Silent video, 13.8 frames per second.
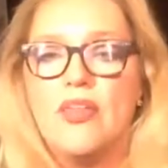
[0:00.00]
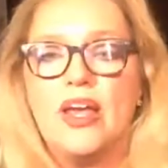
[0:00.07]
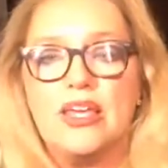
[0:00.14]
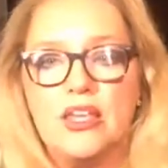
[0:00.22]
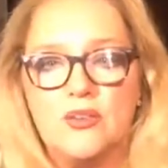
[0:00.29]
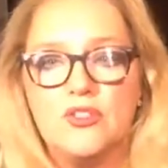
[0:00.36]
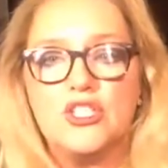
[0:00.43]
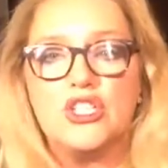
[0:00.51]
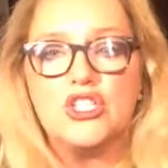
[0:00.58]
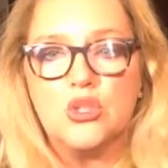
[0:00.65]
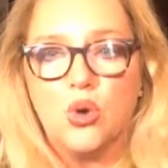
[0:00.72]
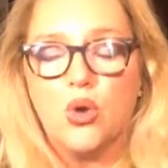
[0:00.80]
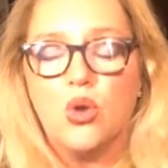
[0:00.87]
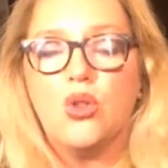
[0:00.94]
that gives the
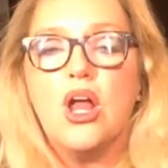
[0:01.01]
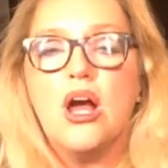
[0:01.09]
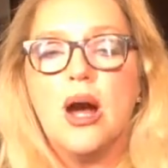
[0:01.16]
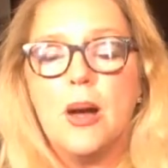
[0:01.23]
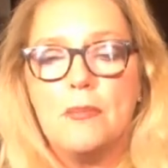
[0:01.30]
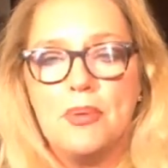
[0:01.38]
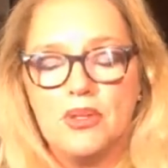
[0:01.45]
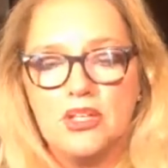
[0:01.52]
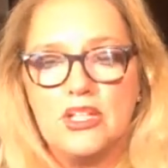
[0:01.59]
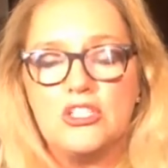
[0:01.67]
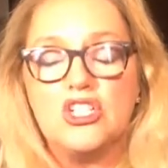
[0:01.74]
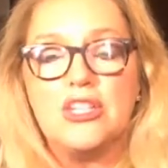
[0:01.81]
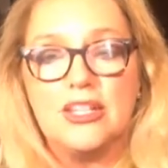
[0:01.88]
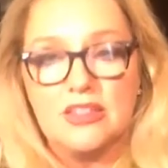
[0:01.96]
sole ability
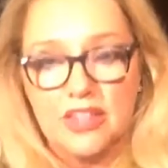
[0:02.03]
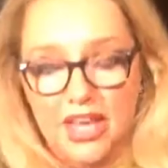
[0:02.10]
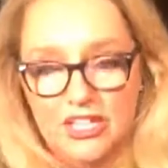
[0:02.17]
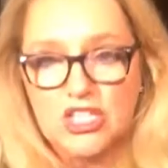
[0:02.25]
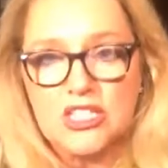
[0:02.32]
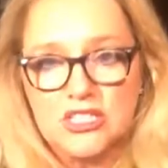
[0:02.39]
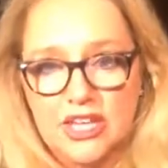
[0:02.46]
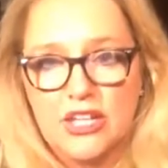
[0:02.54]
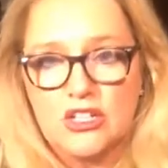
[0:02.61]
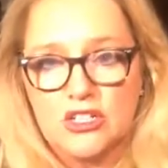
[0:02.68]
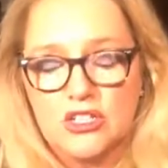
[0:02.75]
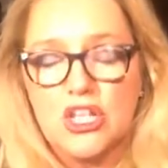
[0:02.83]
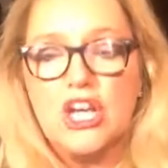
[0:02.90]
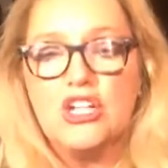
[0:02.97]
to the
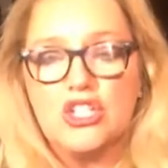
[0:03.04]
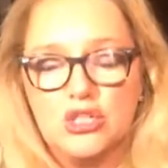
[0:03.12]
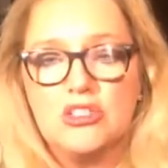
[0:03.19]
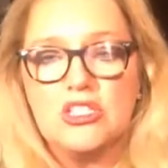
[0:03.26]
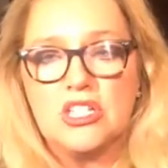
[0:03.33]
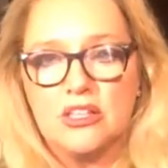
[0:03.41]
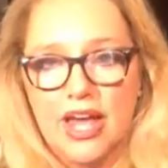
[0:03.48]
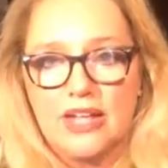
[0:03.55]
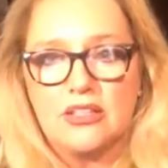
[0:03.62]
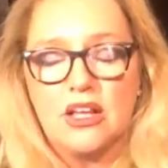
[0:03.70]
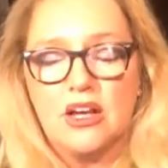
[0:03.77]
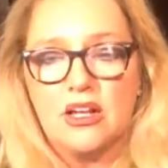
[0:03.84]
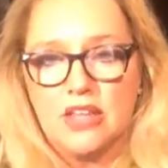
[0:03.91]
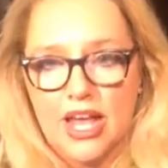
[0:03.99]
legislators to select
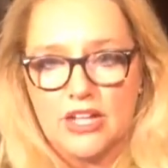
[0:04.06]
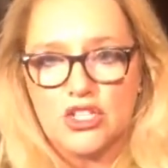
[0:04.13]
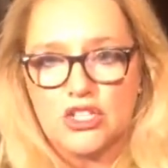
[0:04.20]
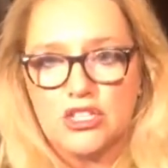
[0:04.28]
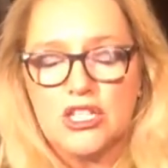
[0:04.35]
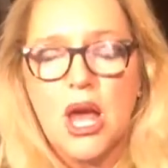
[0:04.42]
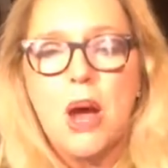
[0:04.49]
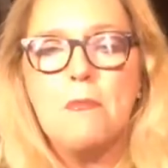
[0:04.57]
electors,